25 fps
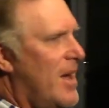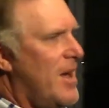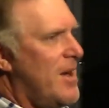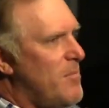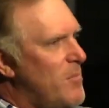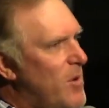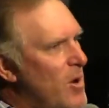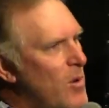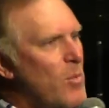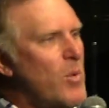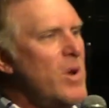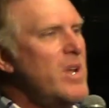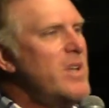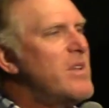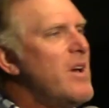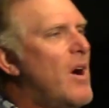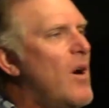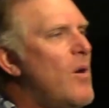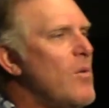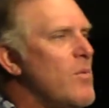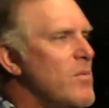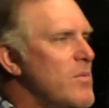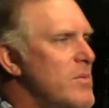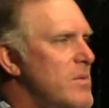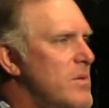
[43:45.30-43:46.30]
But we
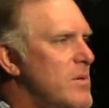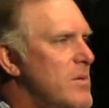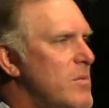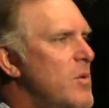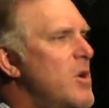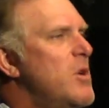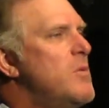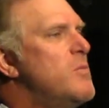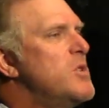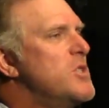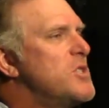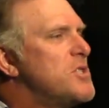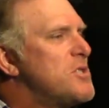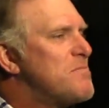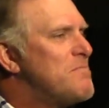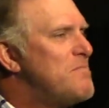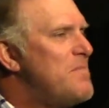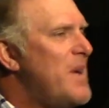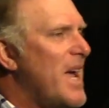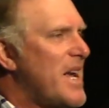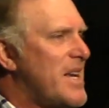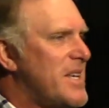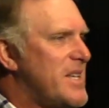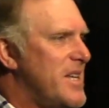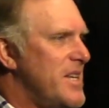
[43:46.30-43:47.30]
don't. We
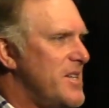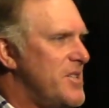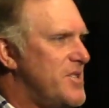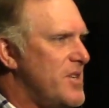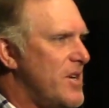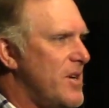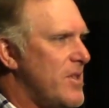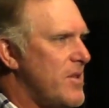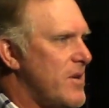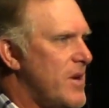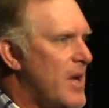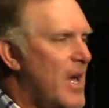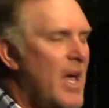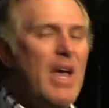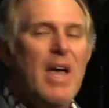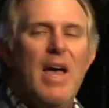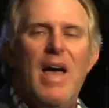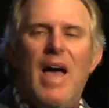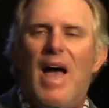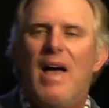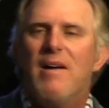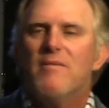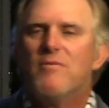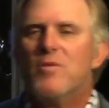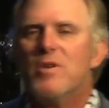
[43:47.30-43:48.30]
respect each other.
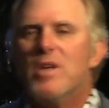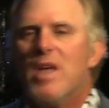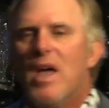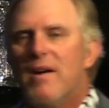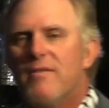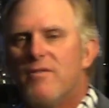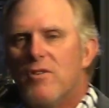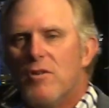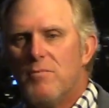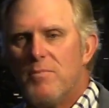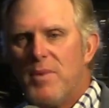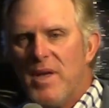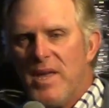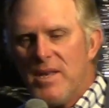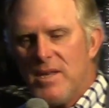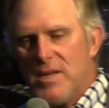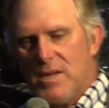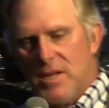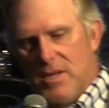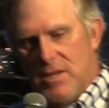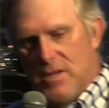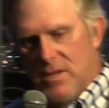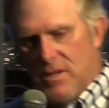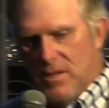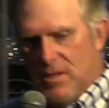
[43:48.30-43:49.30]
Have we ever been
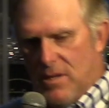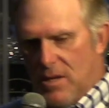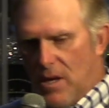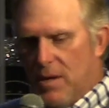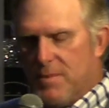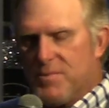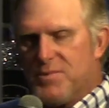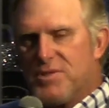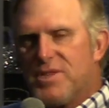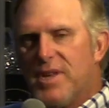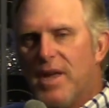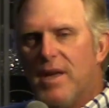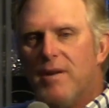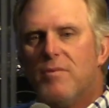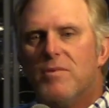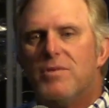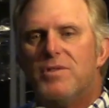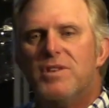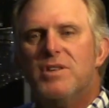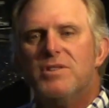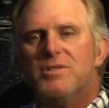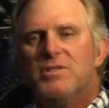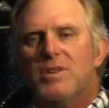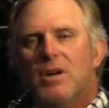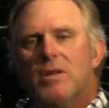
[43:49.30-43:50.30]
upset with
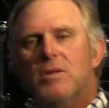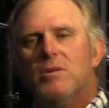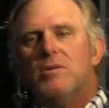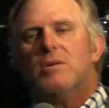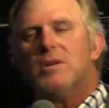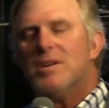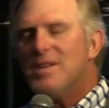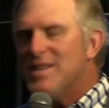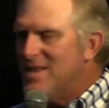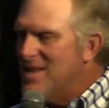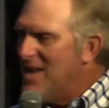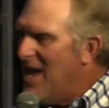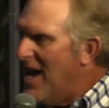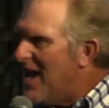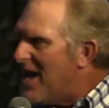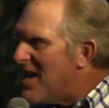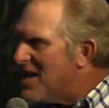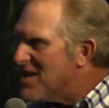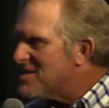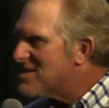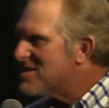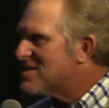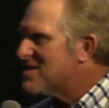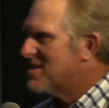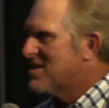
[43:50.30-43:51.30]
each other?
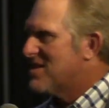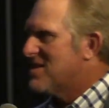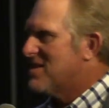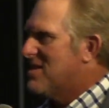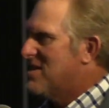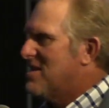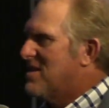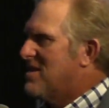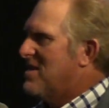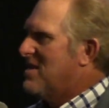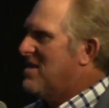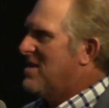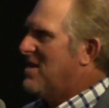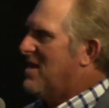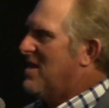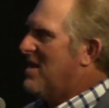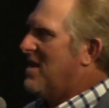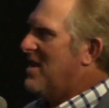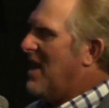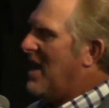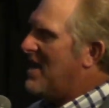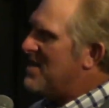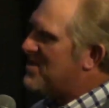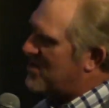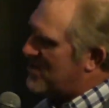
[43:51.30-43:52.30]
Yes.
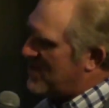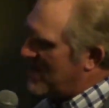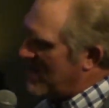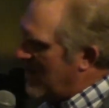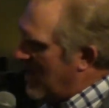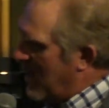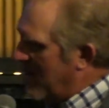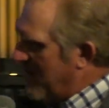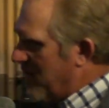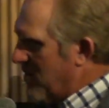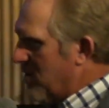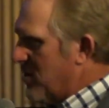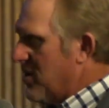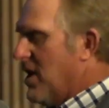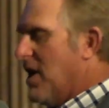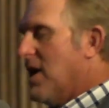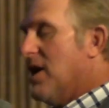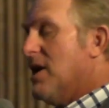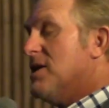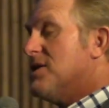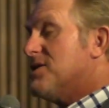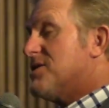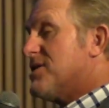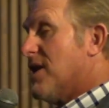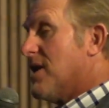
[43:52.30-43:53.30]
Has she ever
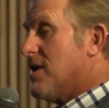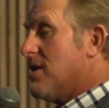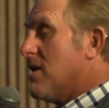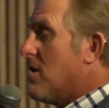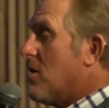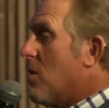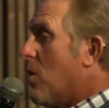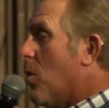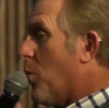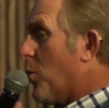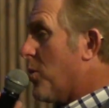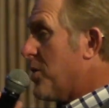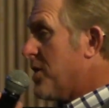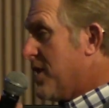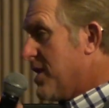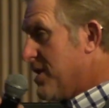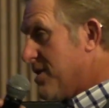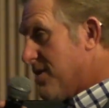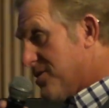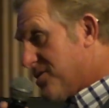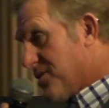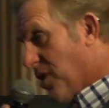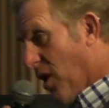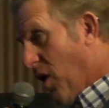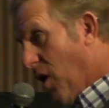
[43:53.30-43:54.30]
said, We need
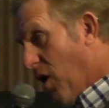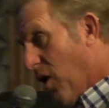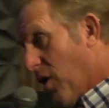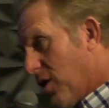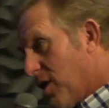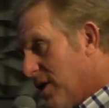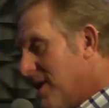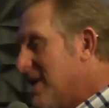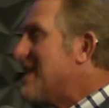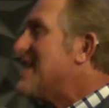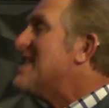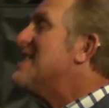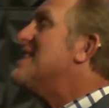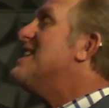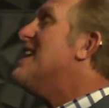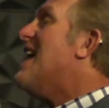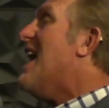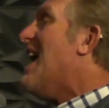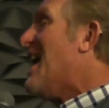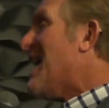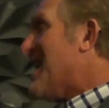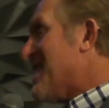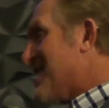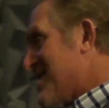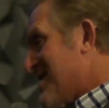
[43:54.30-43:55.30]
to talk?
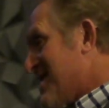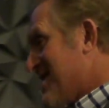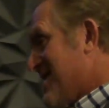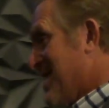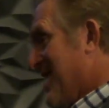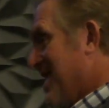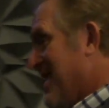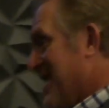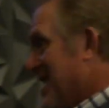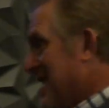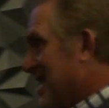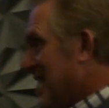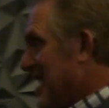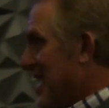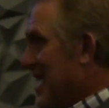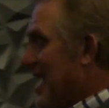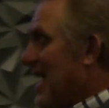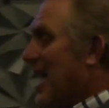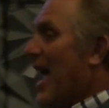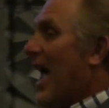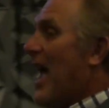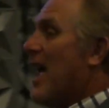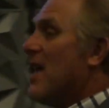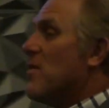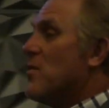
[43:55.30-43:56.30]
Yes.
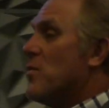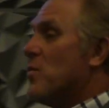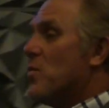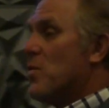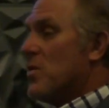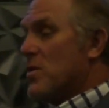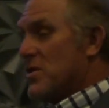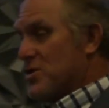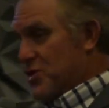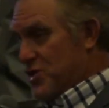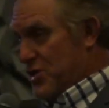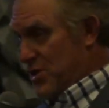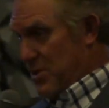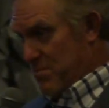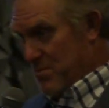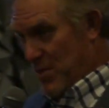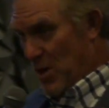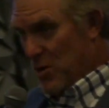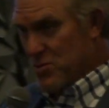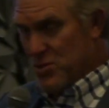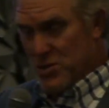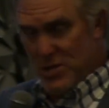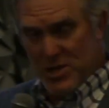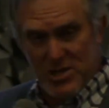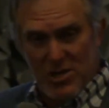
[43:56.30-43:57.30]
And she
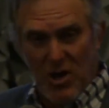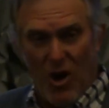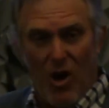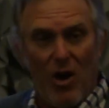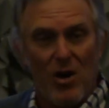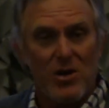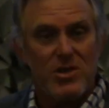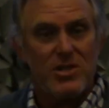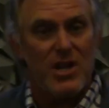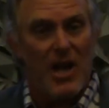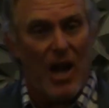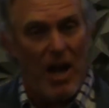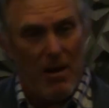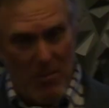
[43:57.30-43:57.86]
mostly talks and I